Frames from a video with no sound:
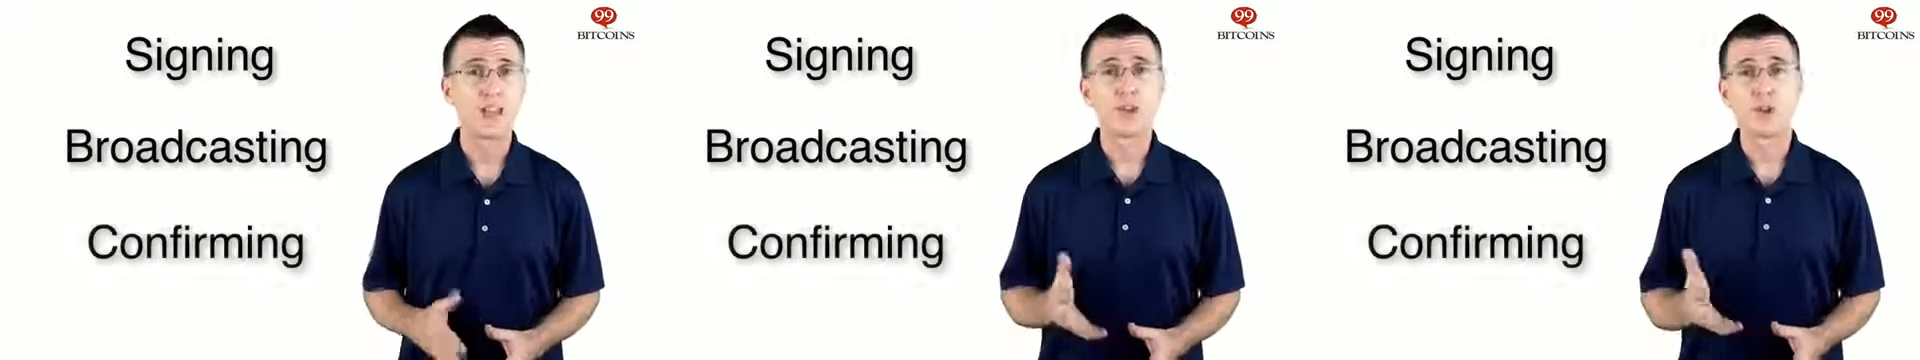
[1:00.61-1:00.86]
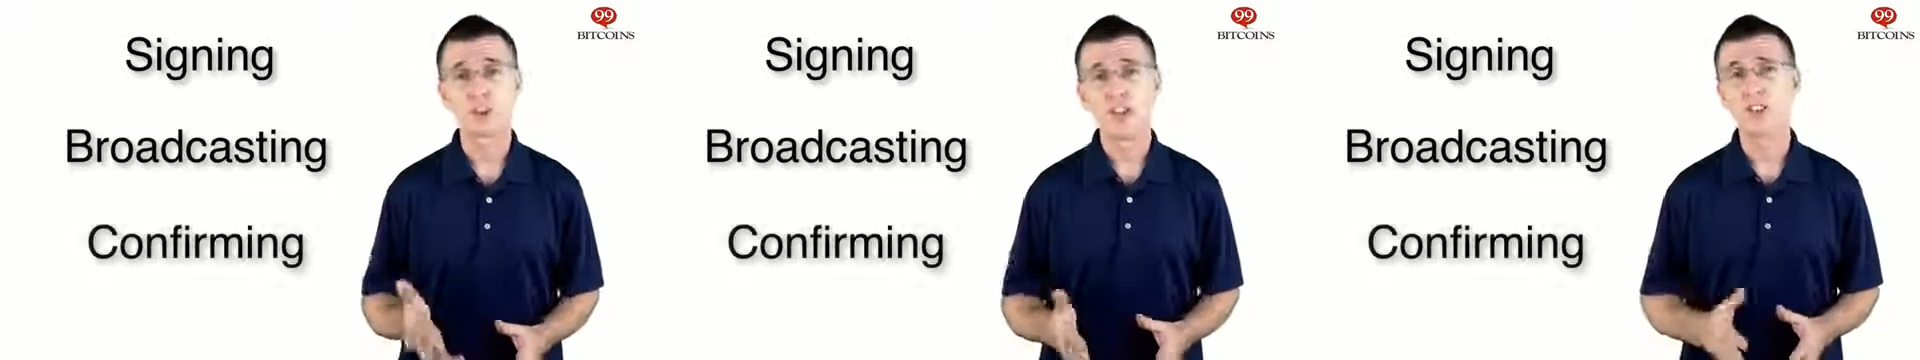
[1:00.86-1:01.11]

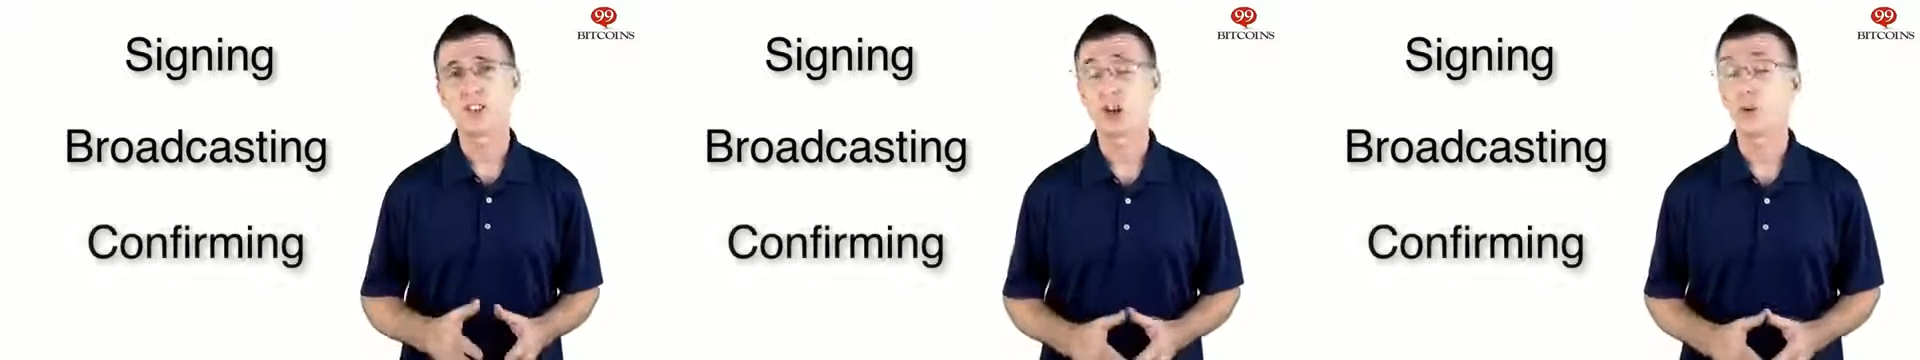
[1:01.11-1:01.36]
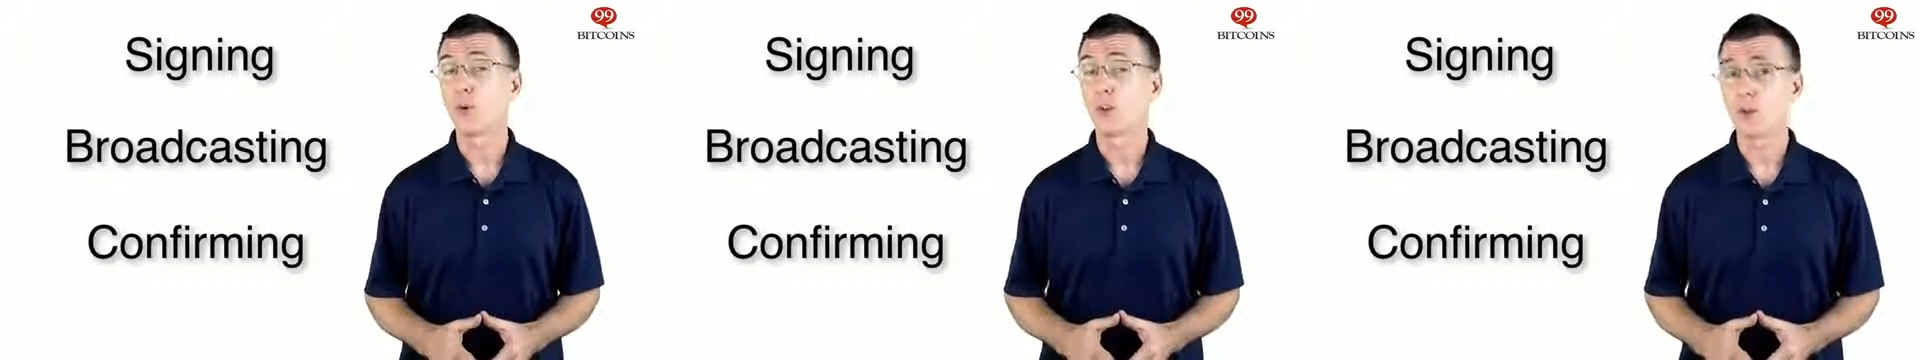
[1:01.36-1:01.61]
So let's
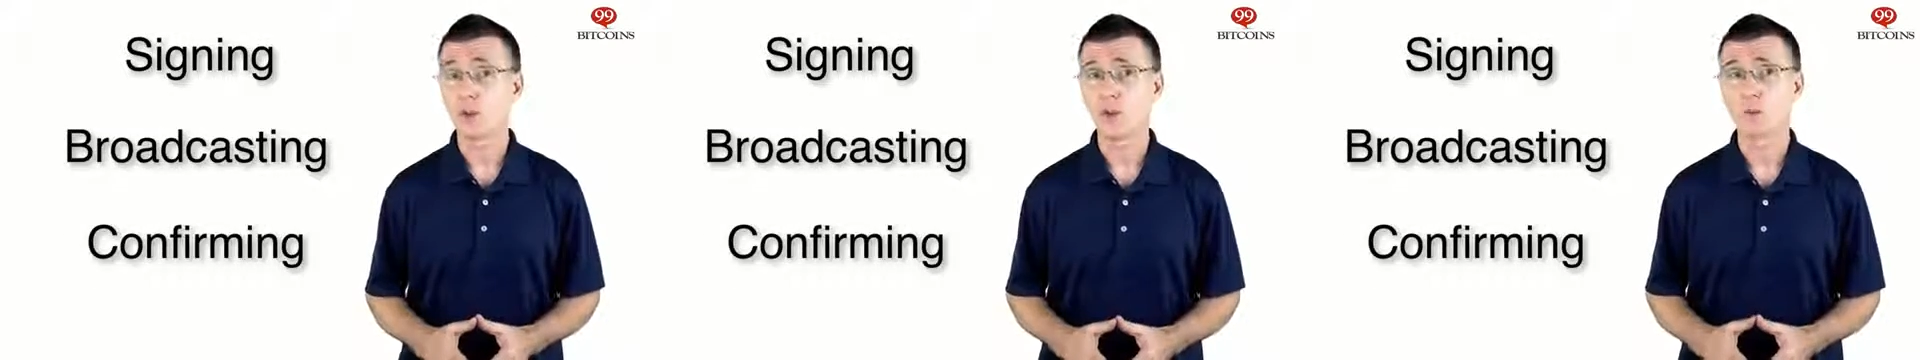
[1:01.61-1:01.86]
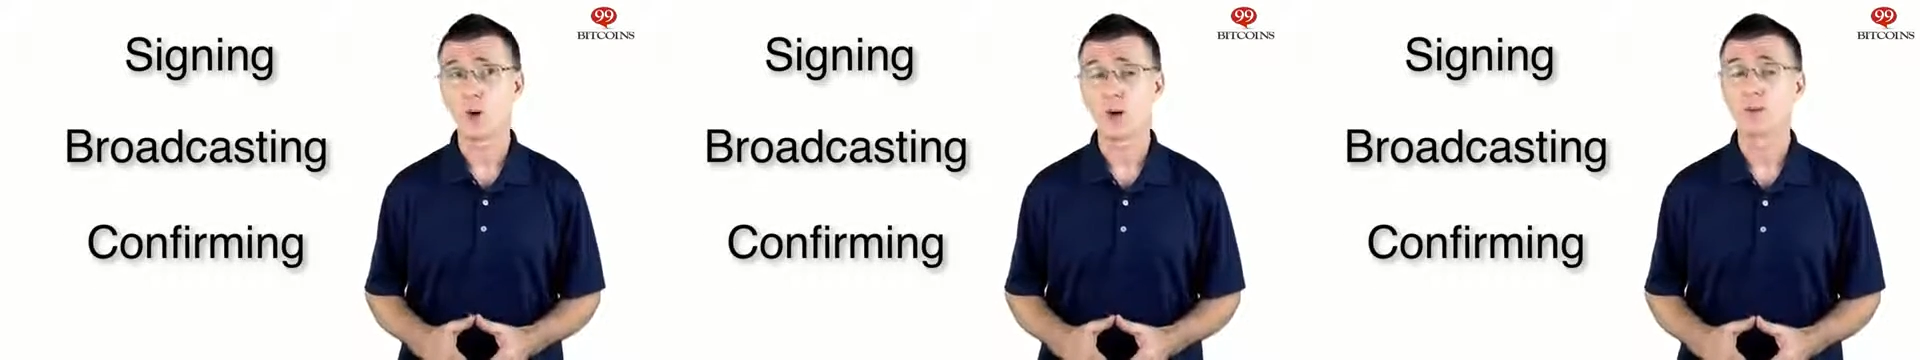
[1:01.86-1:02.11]
start with the
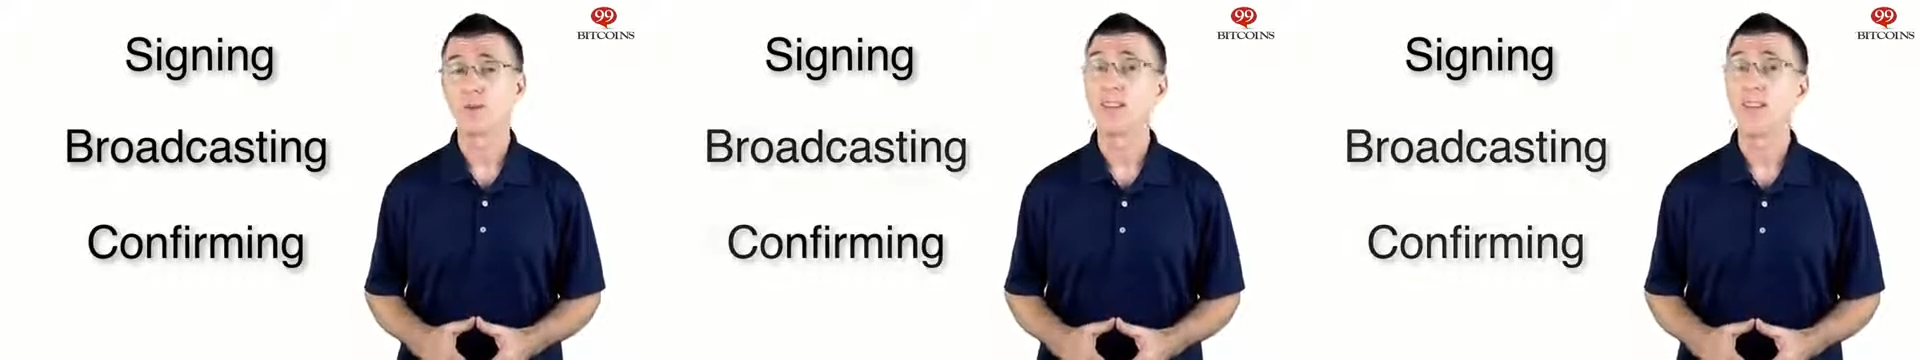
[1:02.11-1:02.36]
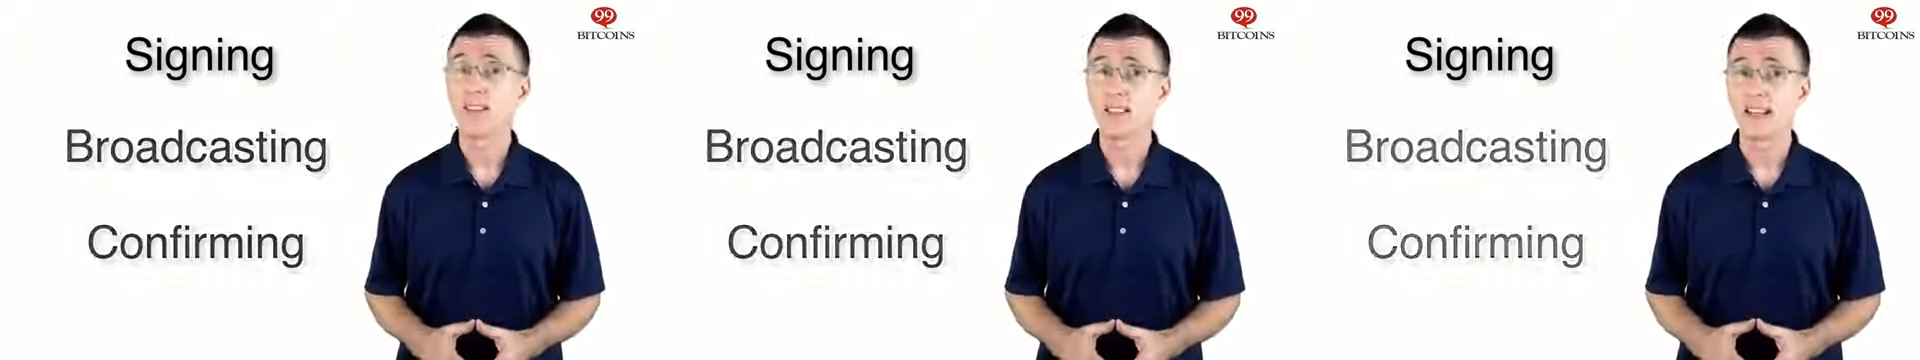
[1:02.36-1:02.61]
first part,
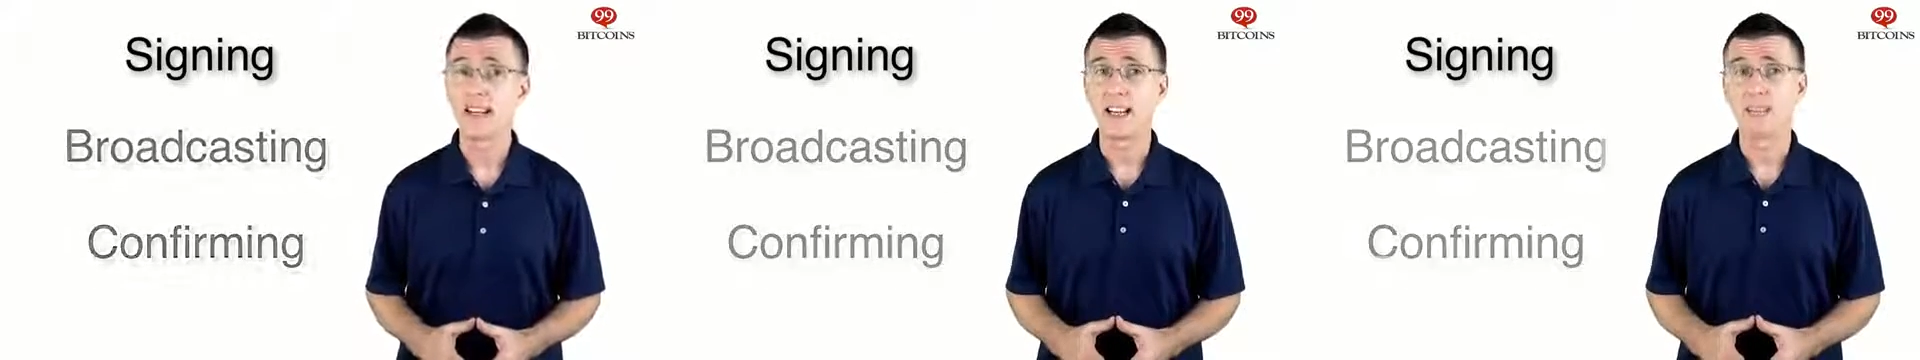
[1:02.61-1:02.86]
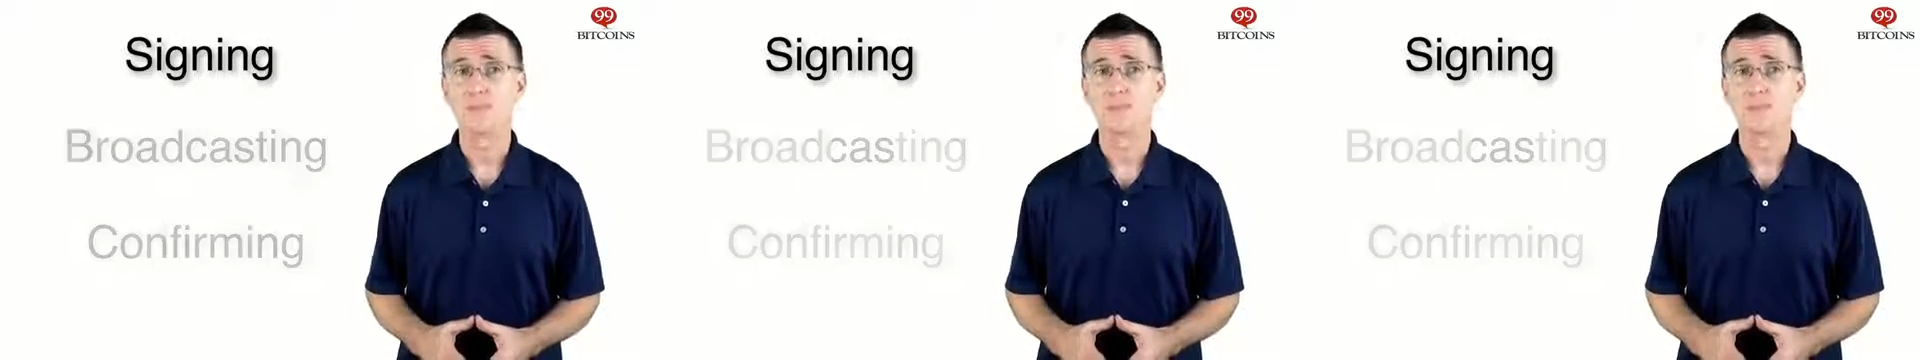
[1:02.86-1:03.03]
signing.